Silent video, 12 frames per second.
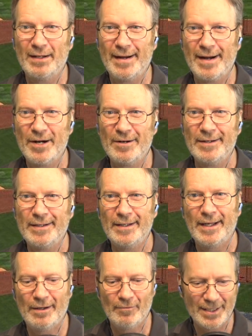error,
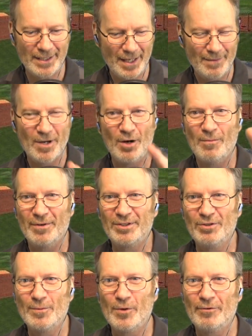and we came home with
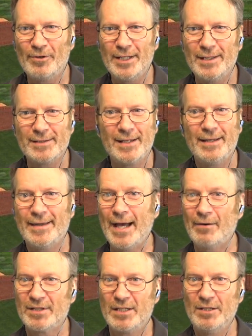two more runs,
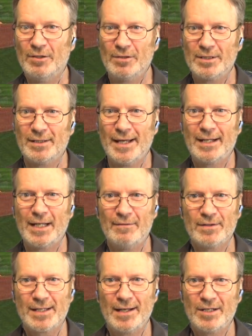that was huge. That
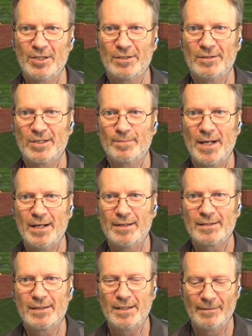gave us that insurance
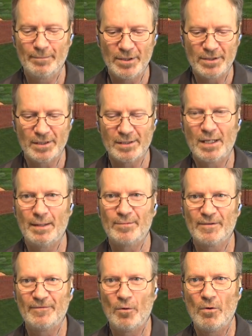policy and pushed us up
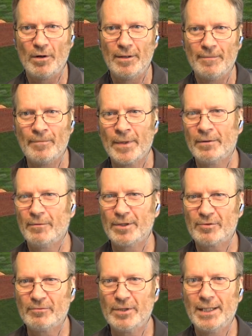to four
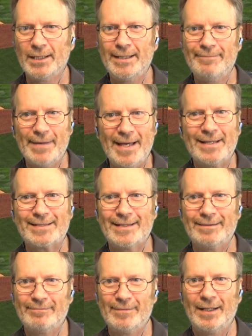which really makes
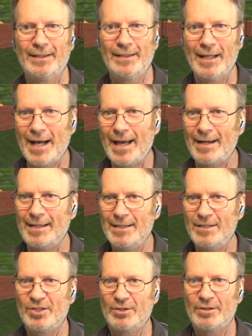it a lot
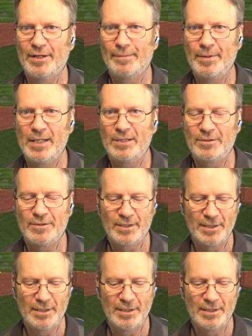easier on the pitchers